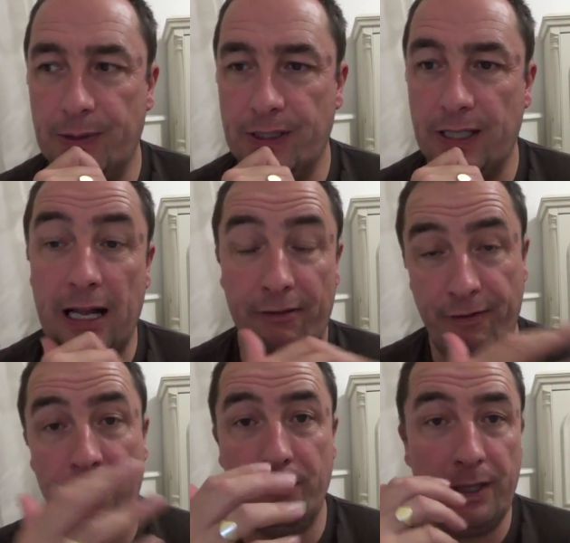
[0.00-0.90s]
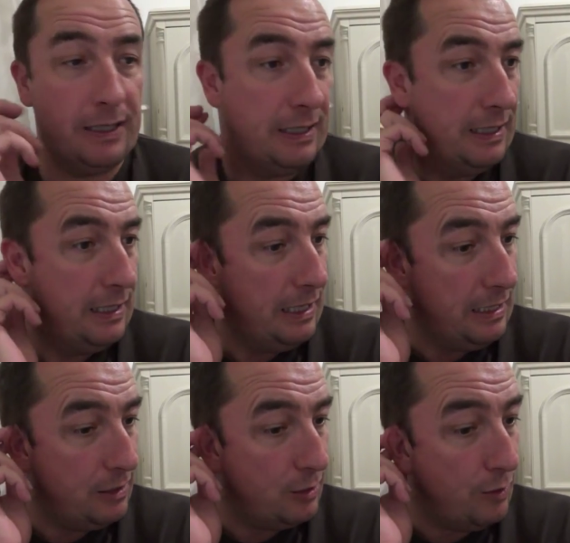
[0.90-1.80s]
But I'll film it.
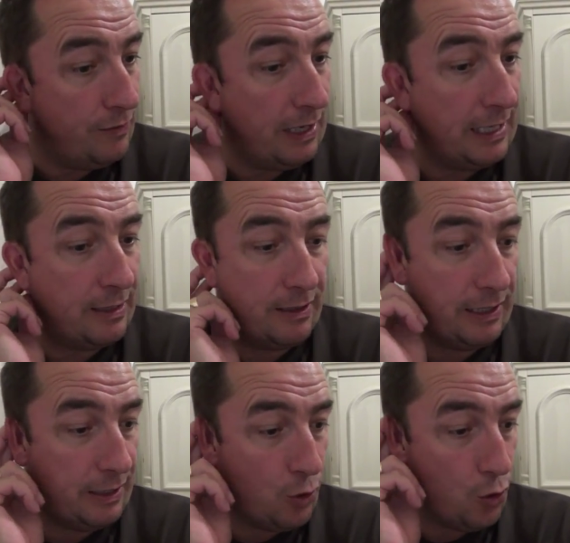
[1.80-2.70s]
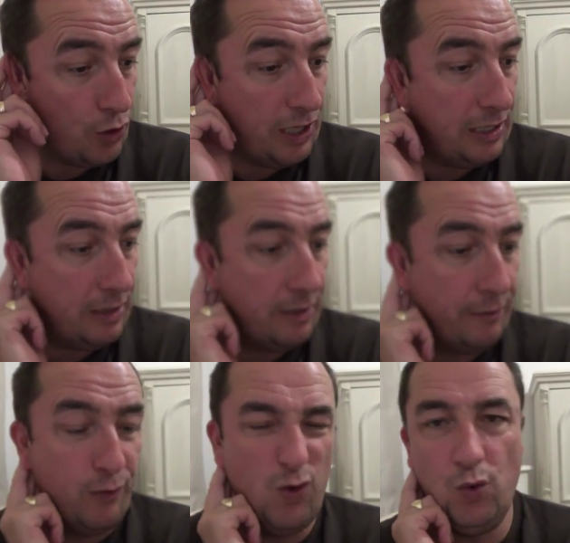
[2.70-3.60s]
So if you like the cooking and the
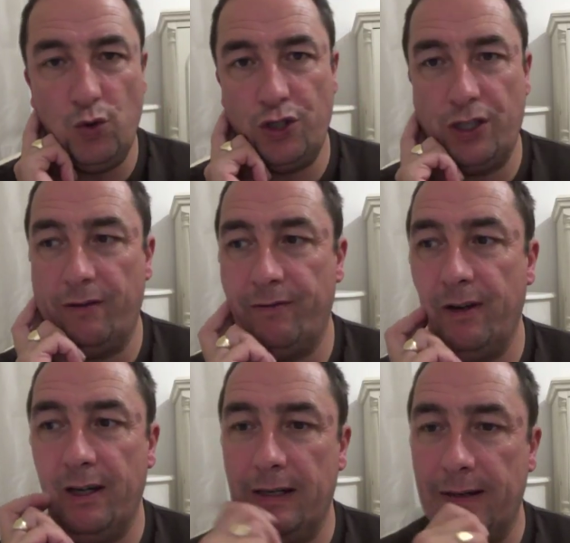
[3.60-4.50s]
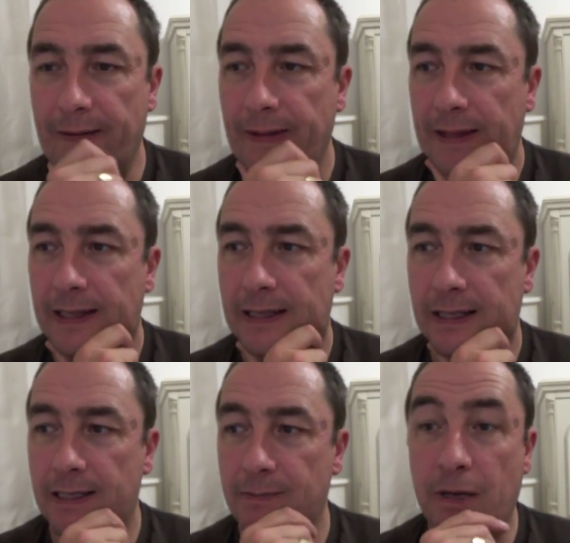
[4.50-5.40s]
food stuff,
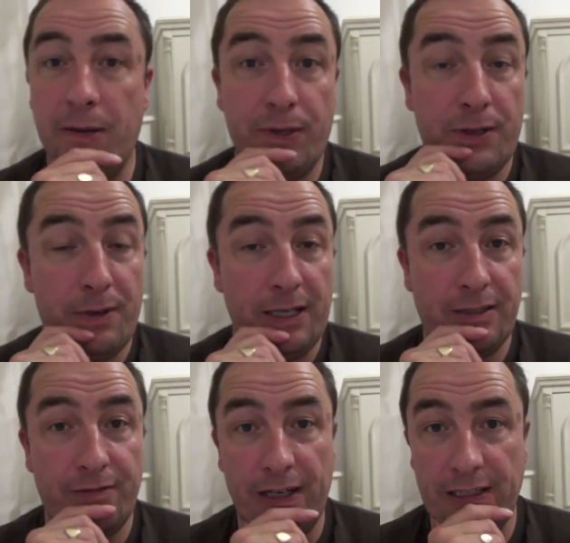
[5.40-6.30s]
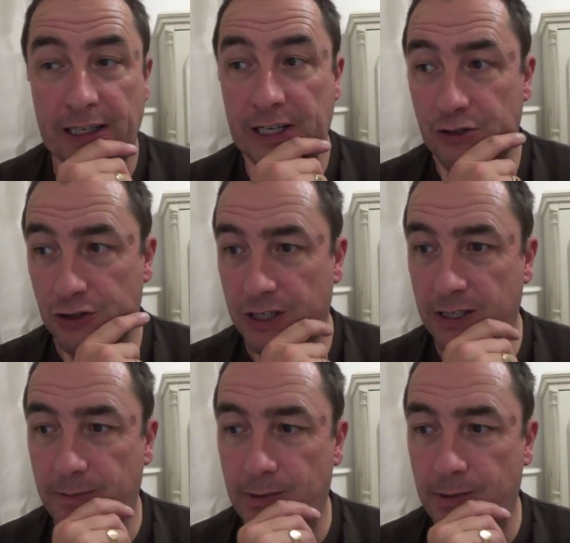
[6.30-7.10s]
maybe you might find it interesting.